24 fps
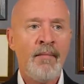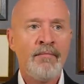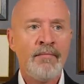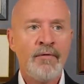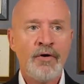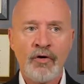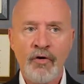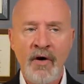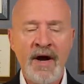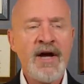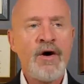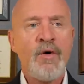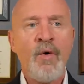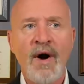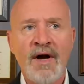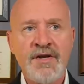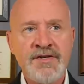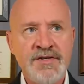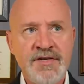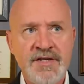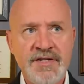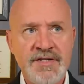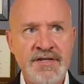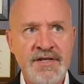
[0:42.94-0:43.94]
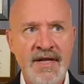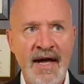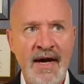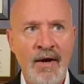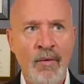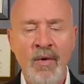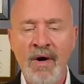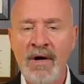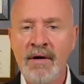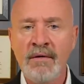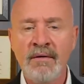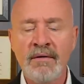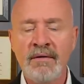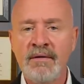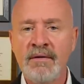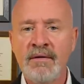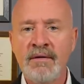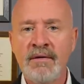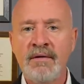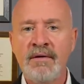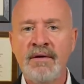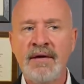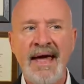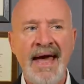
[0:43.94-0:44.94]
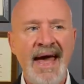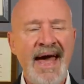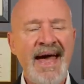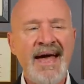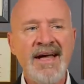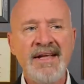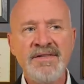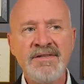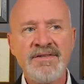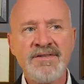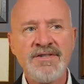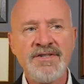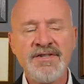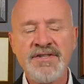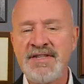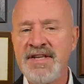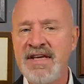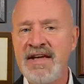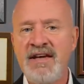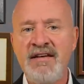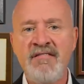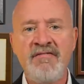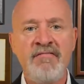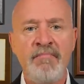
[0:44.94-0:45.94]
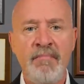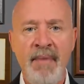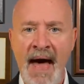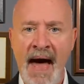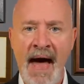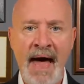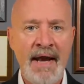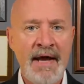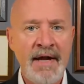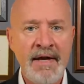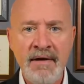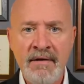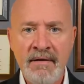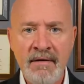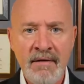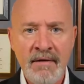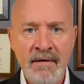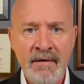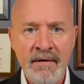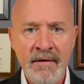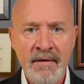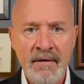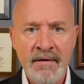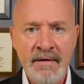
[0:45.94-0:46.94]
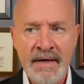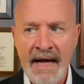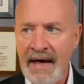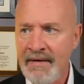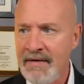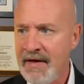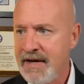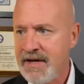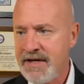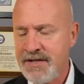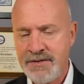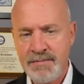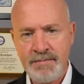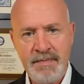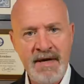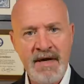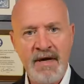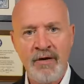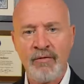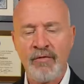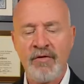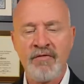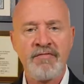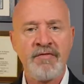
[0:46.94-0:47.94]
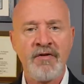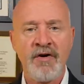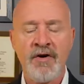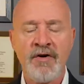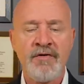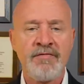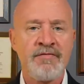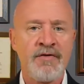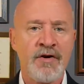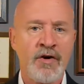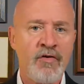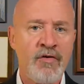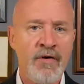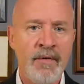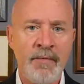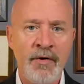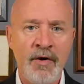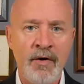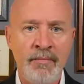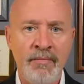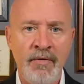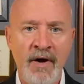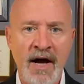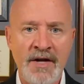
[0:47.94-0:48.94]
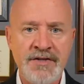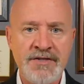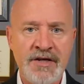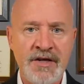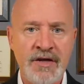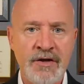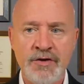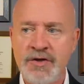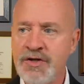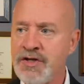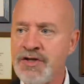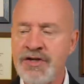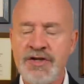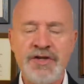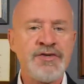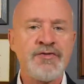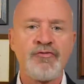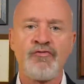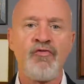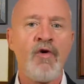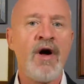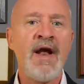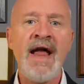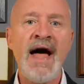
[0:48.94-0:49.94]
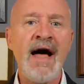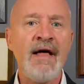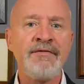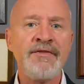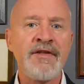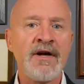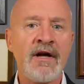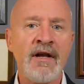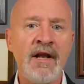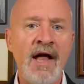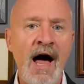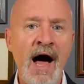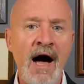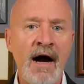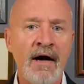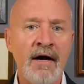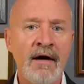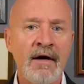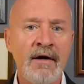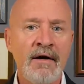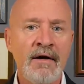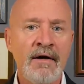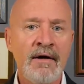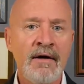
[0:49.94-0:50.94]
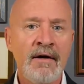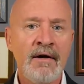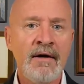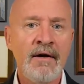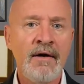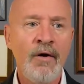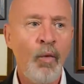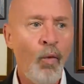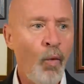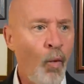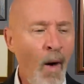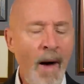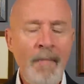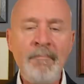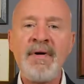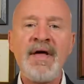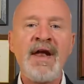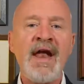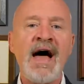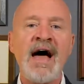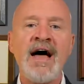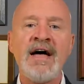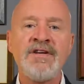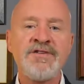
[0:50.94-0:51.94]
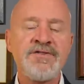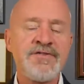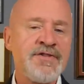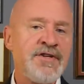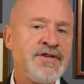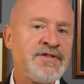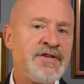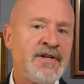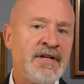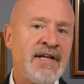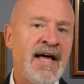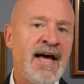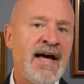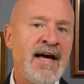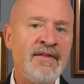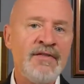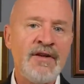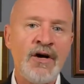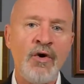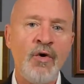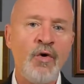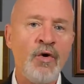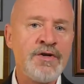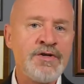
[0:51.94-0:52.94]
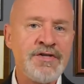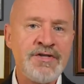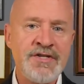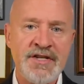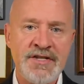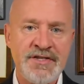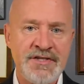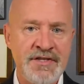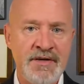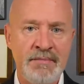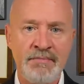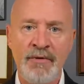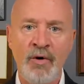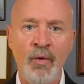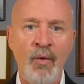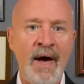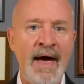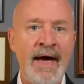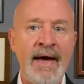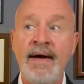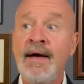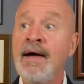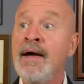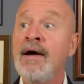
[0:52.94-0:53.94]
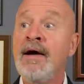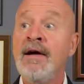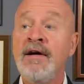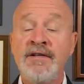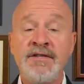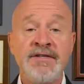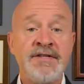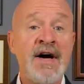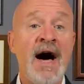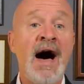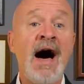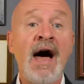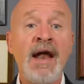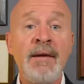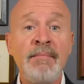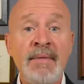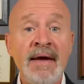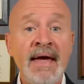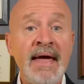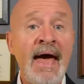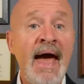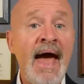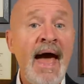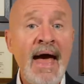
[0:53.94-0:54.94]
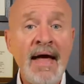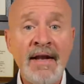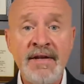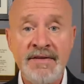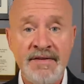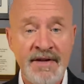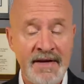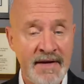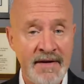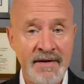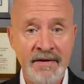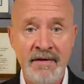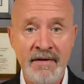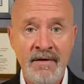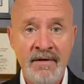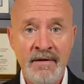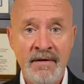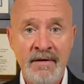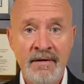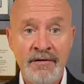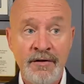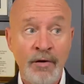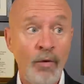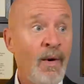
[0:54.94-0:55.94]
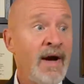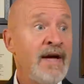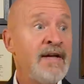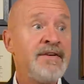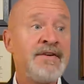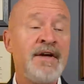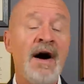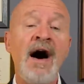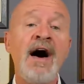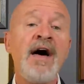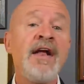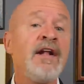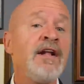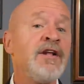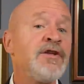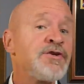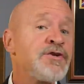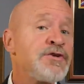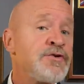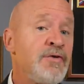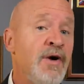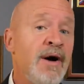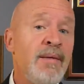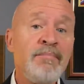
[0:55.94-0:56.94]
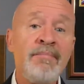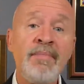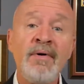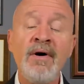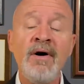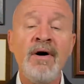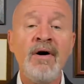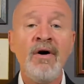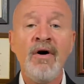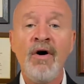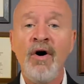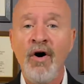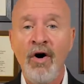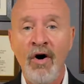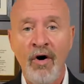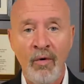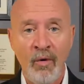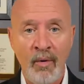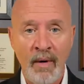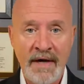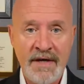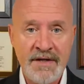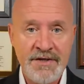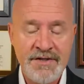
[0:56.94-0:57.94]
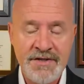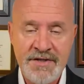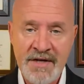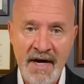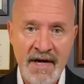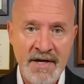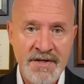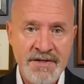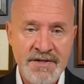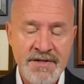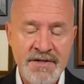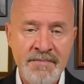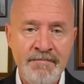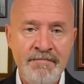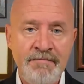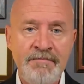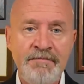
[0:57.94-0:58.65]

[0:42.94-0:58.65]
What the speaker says: Great questions like, well, can't Steve Bannon, now that he's being referred for criminal prosecution, just run out the clock, weaponize the delay in the court system the way Don McGahn did, the way Donald Trump always does?